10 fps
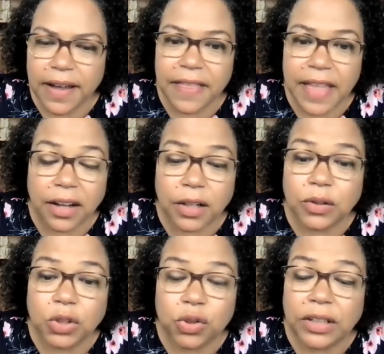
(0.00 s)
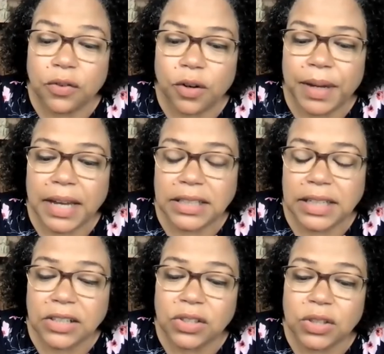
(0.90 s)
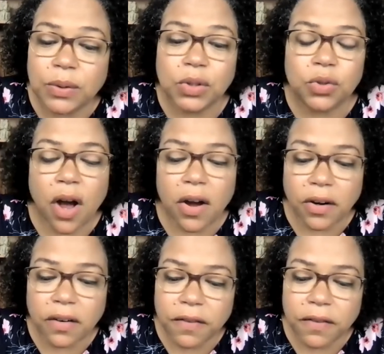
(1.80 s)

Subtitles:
And that includes transforming education so it's stronger,